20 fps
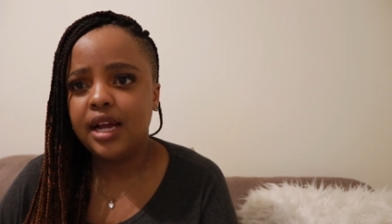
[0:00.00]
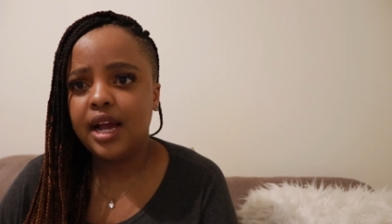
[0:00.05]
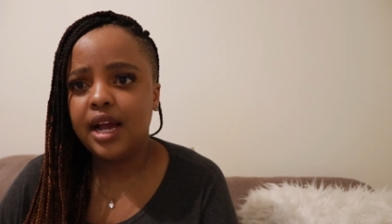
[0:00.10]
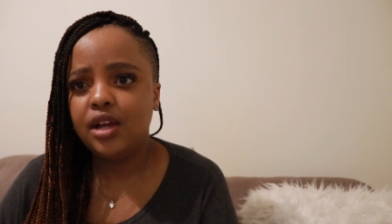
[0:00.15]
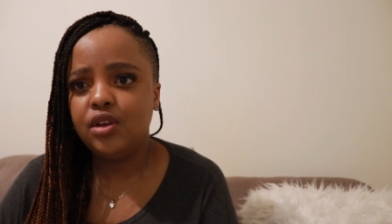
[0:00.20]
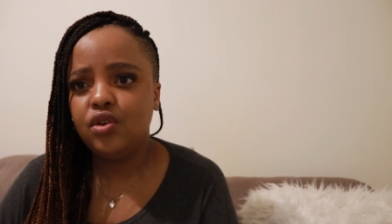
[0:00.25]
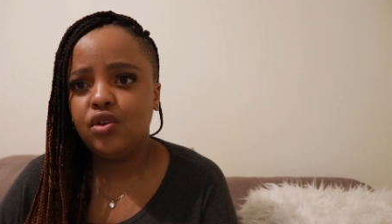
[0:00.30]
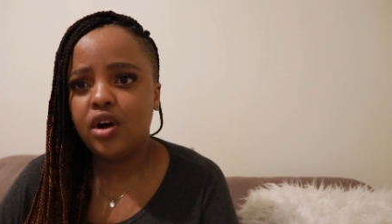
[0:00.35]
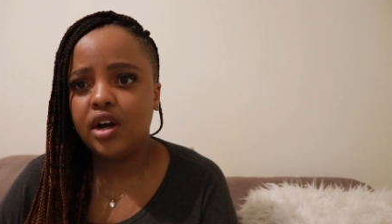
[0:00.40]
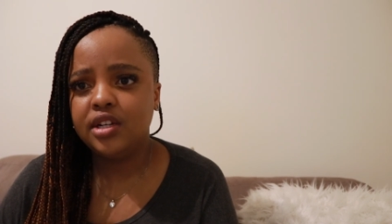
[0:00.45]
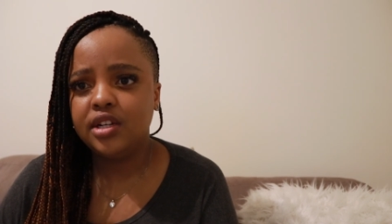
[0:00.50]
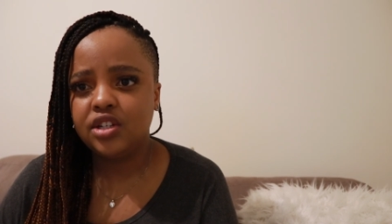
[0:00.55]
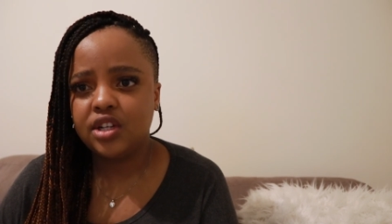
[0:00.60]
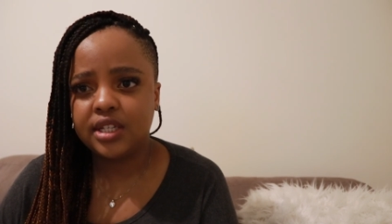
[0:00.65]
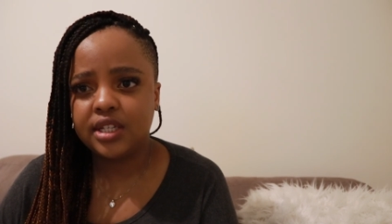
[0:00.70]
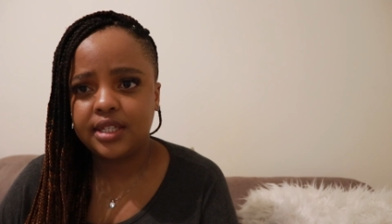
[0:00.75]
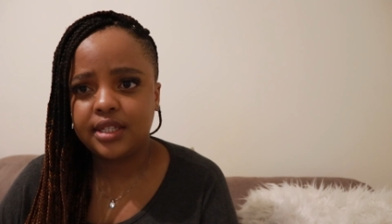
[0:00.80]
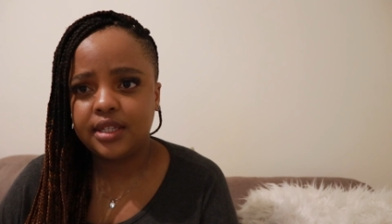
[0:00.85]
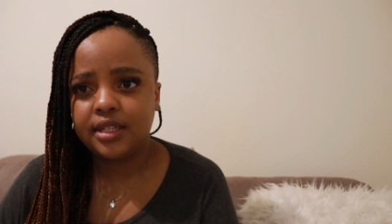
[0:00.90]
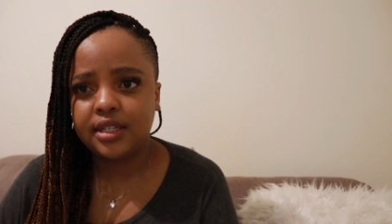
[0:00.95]
you can't
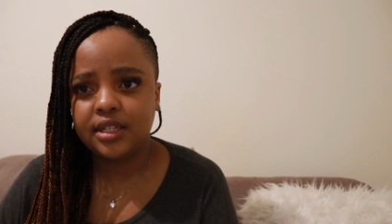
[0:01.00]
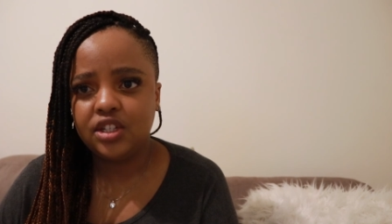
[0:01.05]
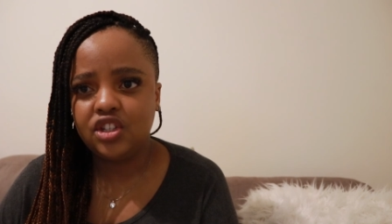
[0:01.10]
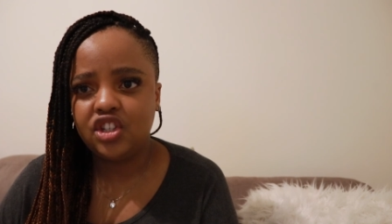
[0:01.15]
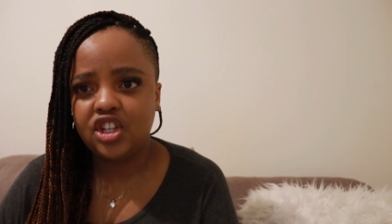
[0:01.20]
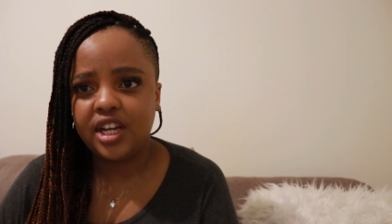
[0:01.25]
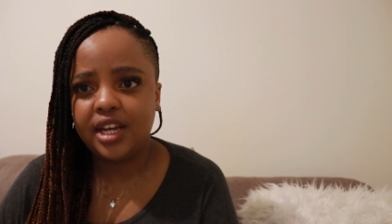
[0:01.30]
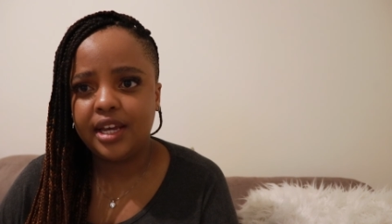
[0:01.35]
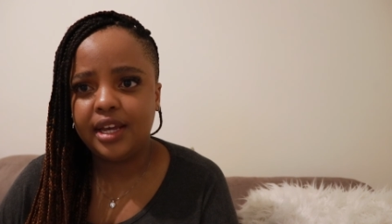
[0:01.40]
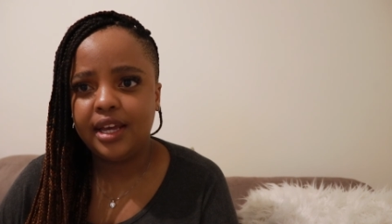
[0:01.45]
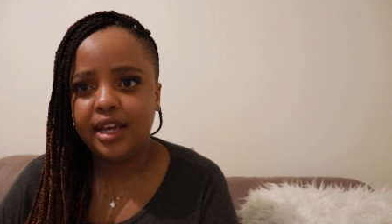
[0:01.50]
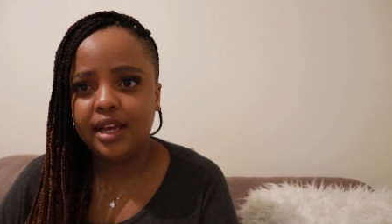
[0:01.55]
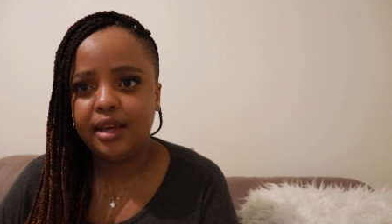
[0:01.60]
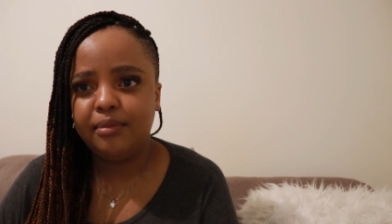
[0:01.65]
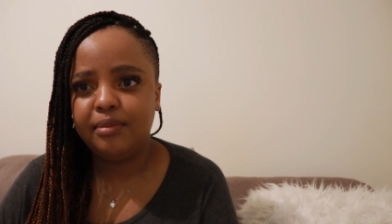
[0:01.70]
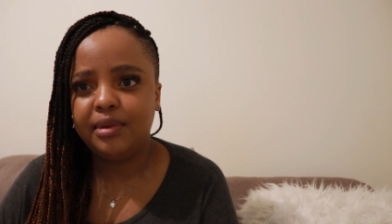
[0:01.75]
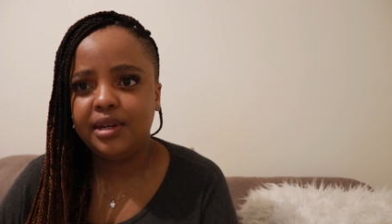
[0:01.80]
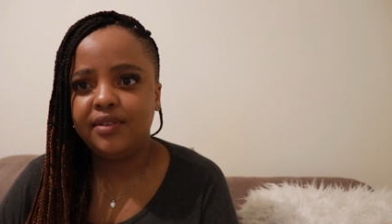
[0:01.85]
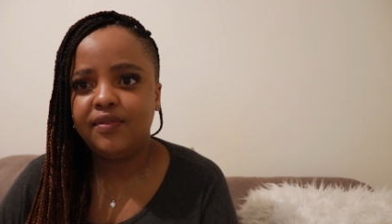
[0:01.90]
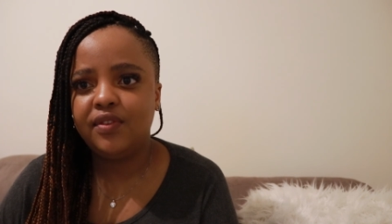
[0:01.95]
just Jay,
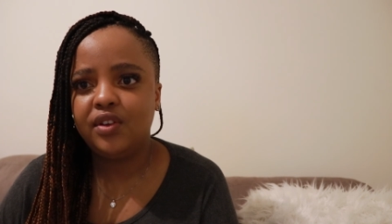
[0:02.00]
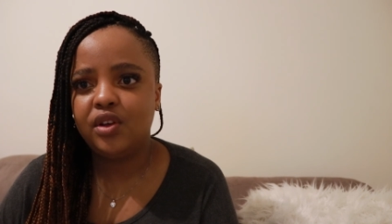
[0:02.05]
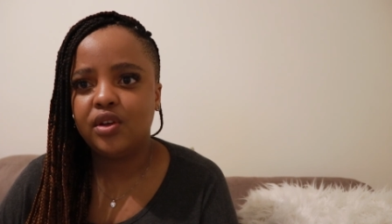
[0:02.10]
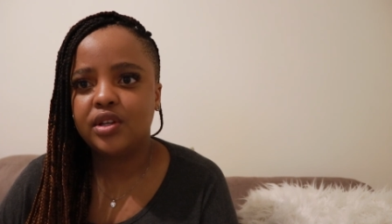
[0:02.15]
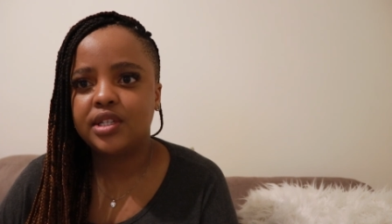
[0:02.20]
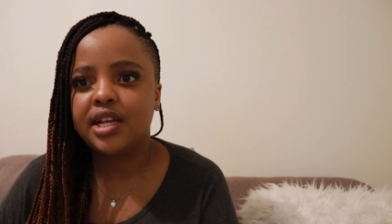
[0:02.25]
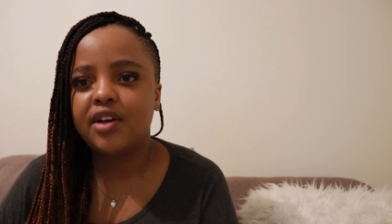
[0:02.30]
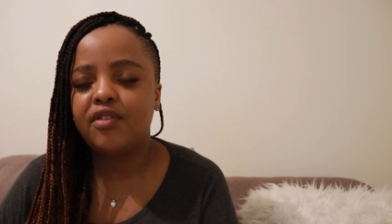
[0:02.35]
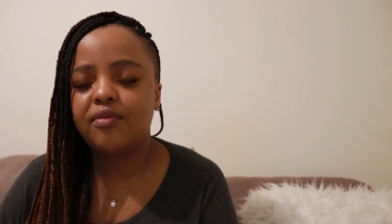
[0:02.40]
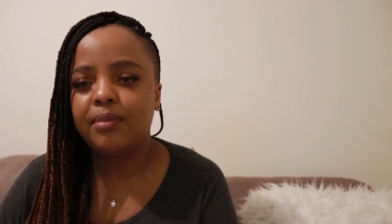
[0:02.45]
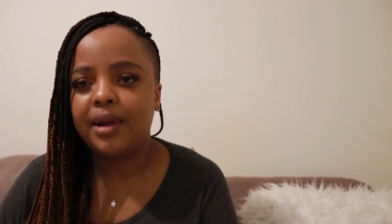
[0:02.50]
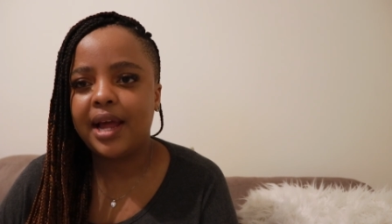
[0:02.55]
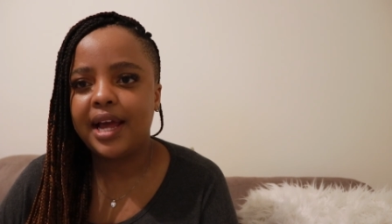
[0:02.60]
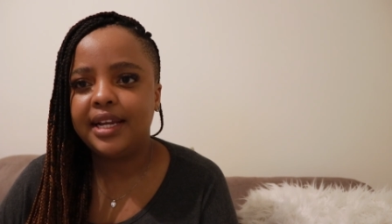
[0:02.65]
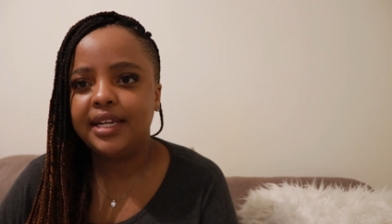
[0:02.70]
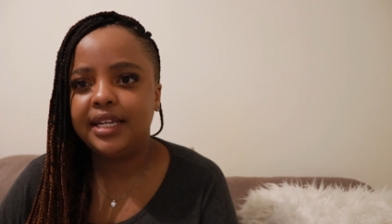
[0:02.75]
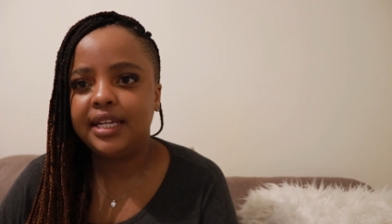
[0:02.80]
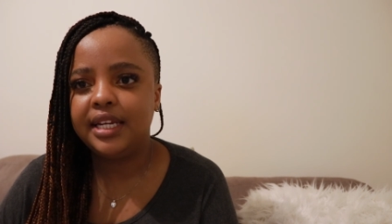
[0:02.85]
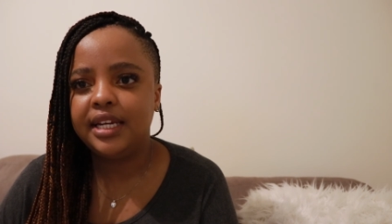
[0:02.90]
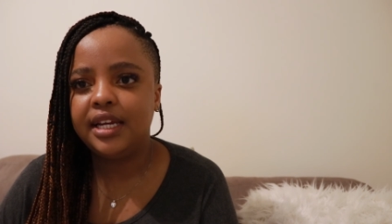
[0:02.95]
believe in yourself
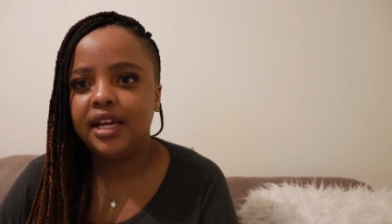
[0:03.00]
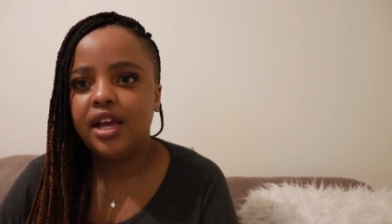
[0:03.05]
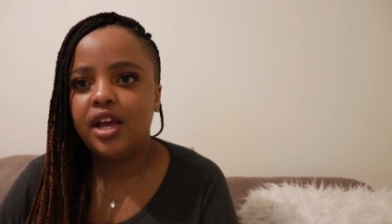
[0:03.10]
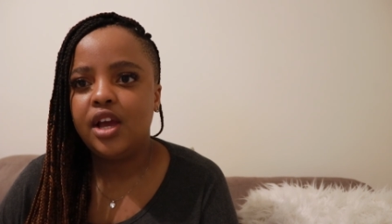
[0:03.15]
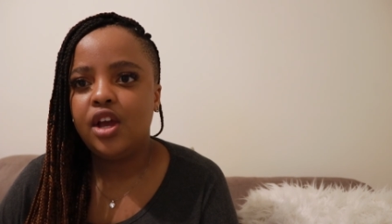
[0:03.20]
blindly.